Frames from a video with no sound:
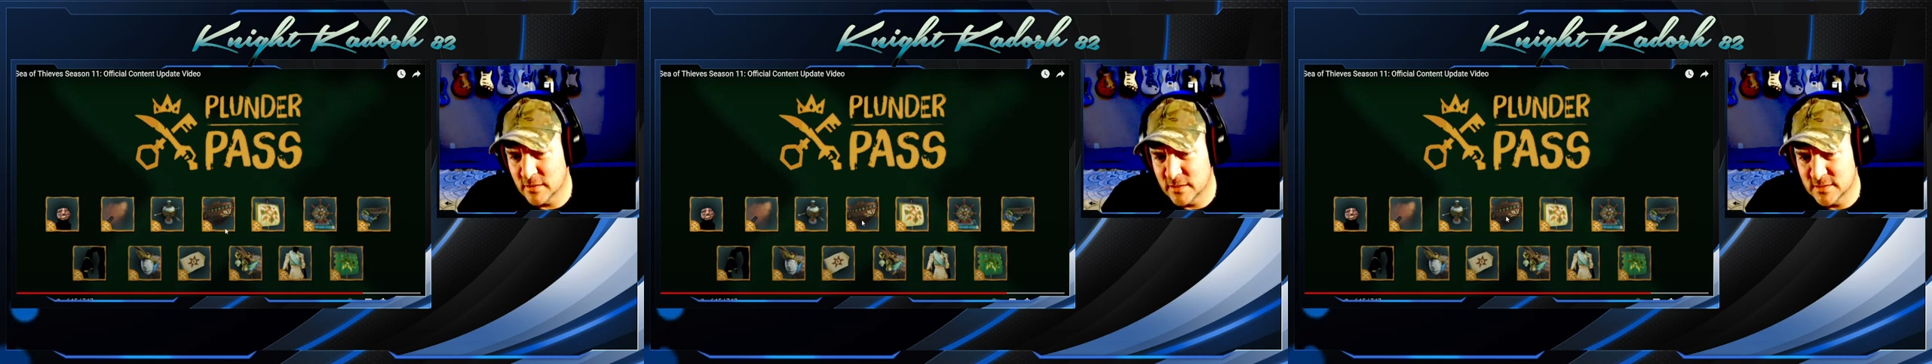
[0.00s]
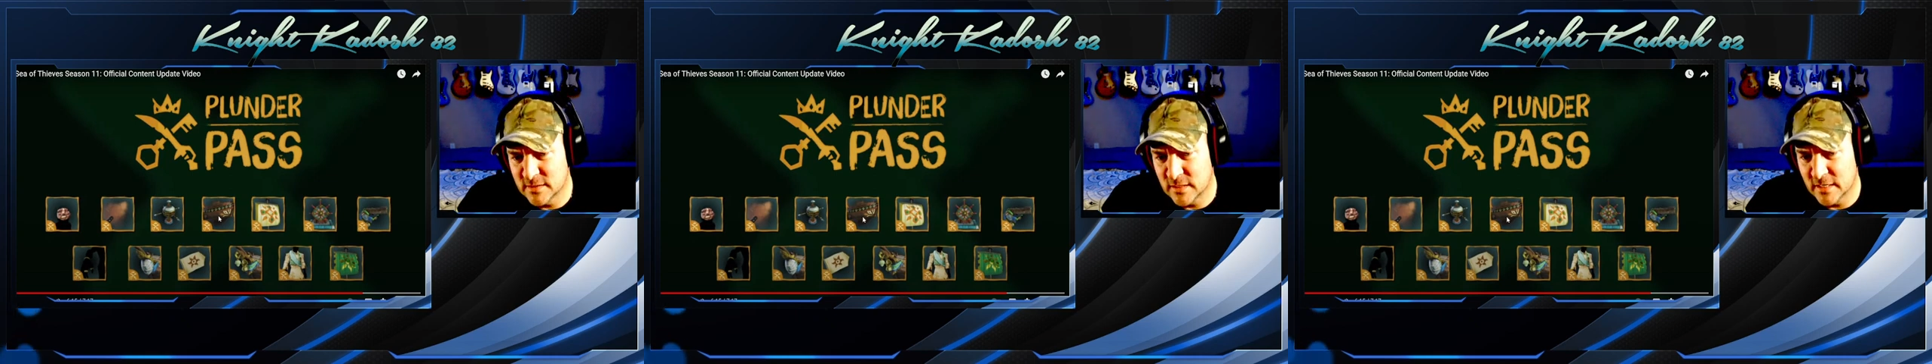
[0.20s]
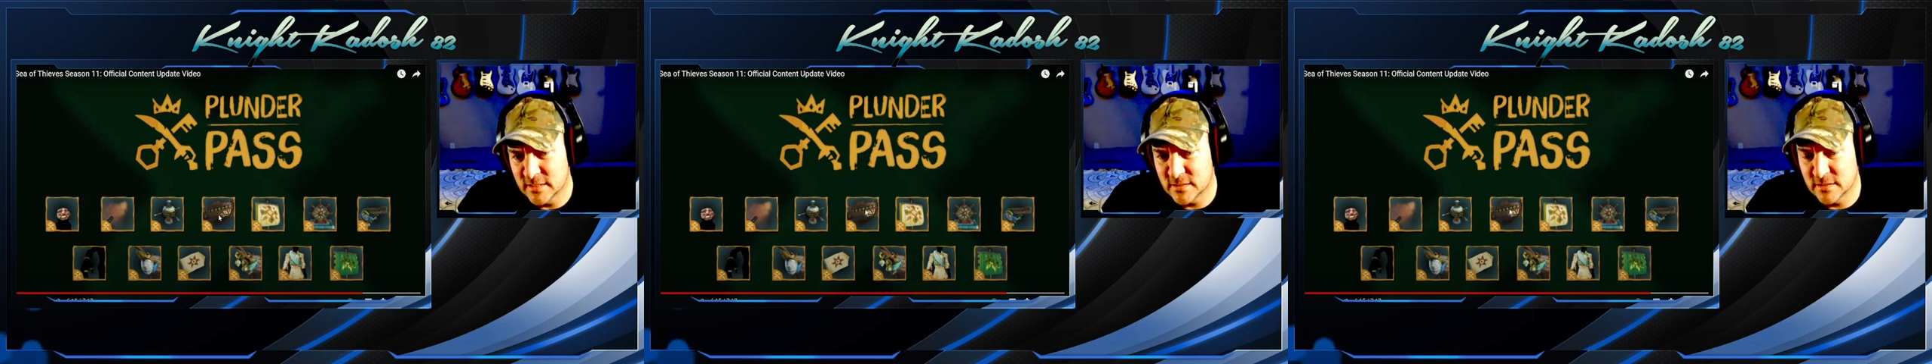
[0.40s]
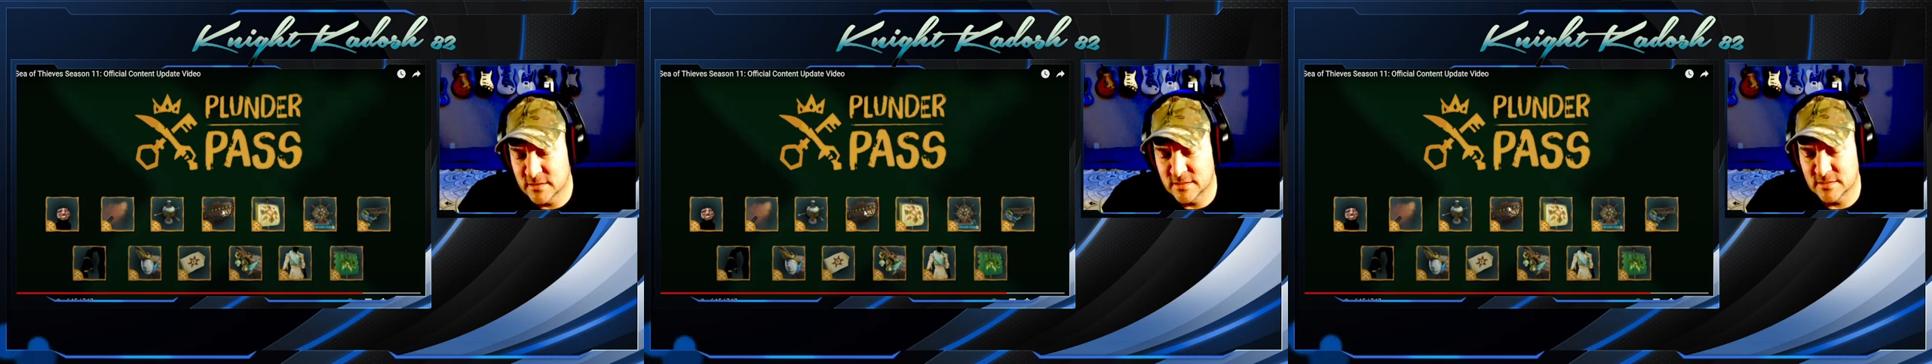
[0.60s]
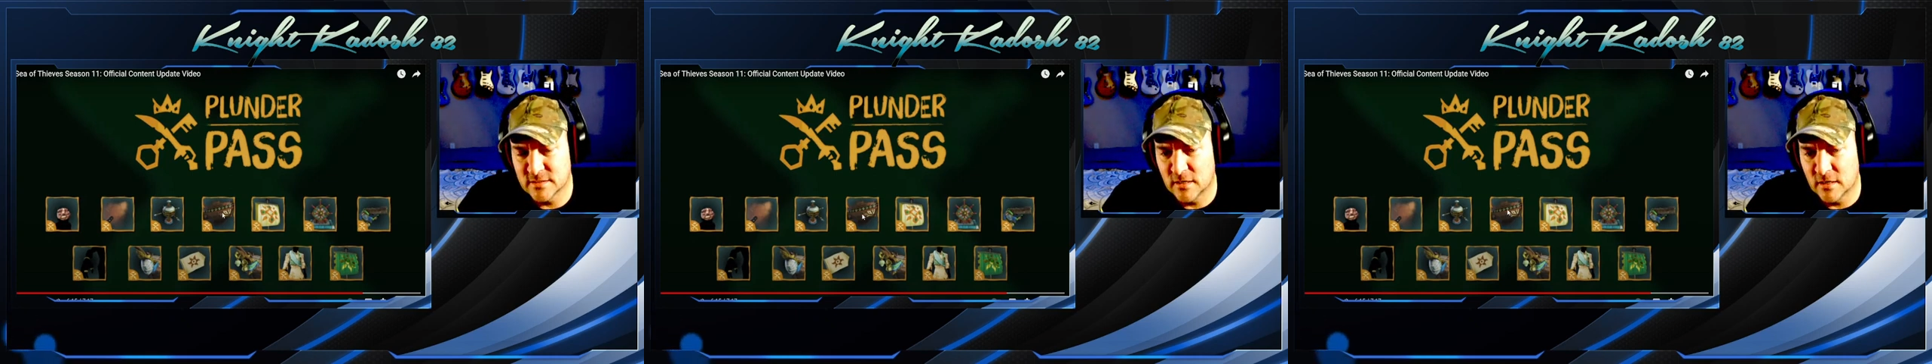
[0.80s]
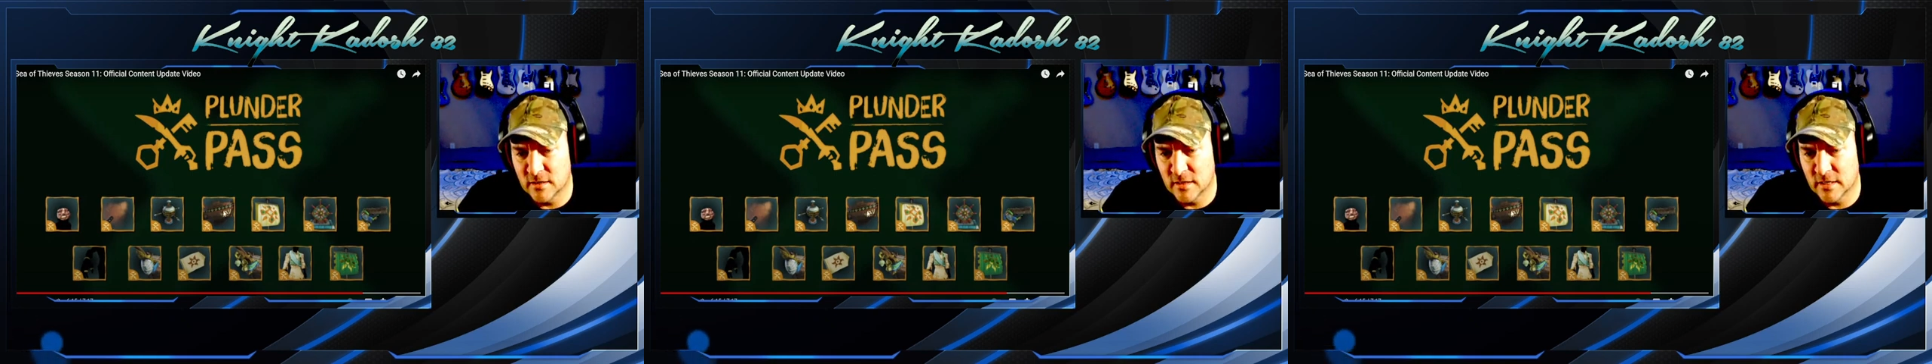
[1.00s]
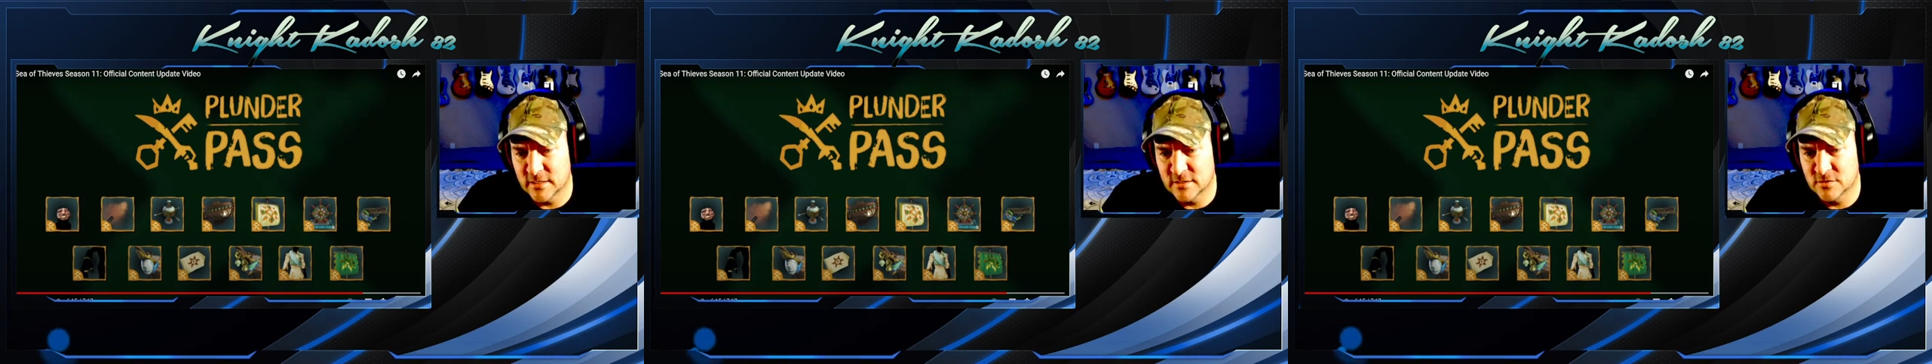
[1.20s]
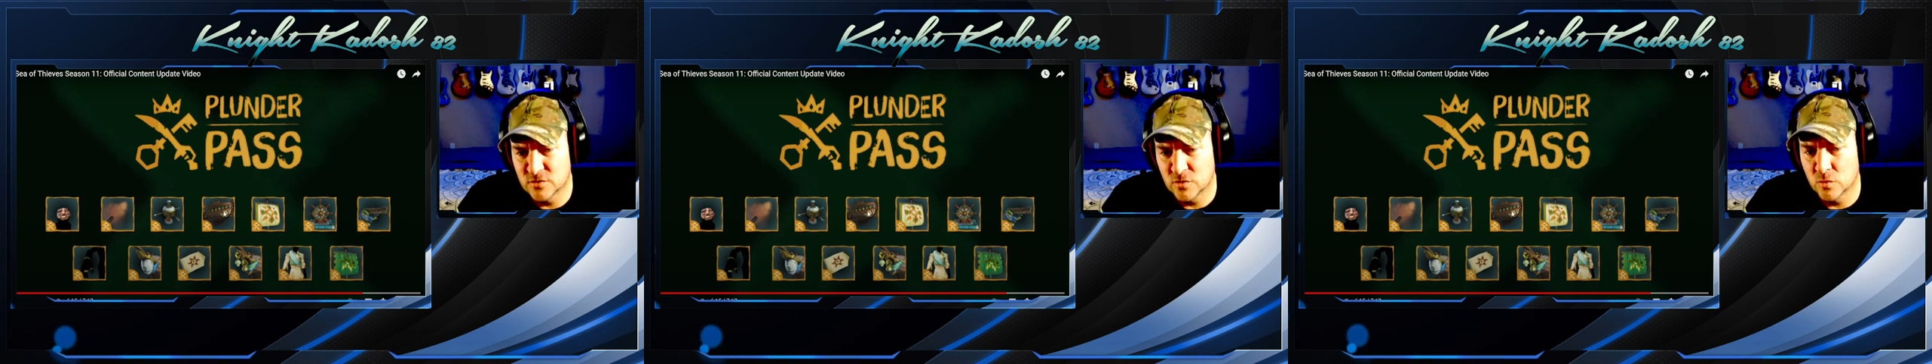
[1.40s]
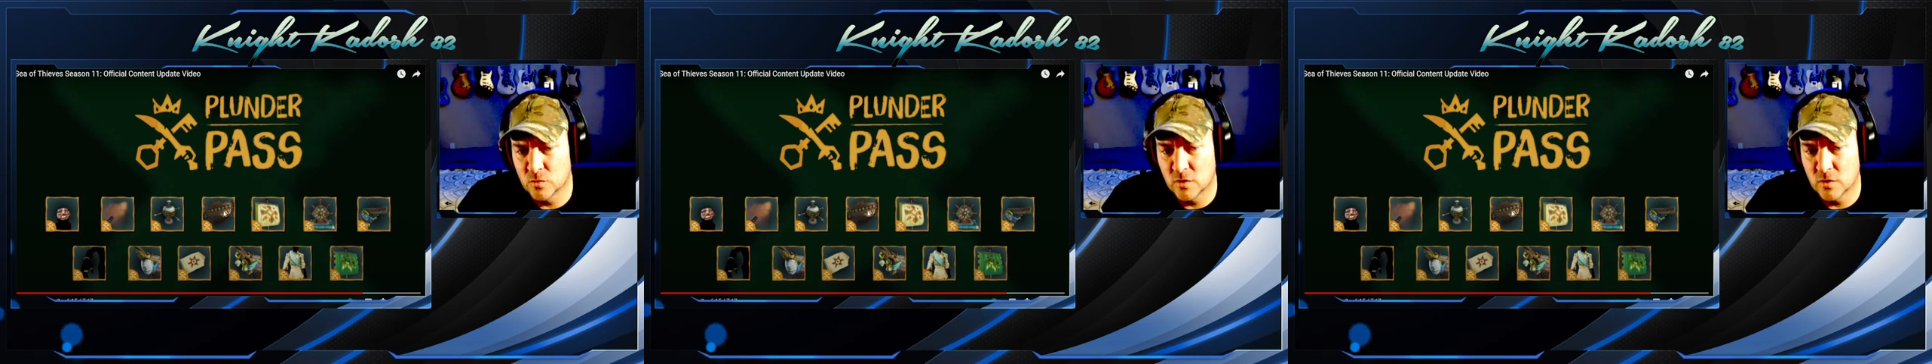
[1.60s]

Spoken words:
It's nice because it's not like so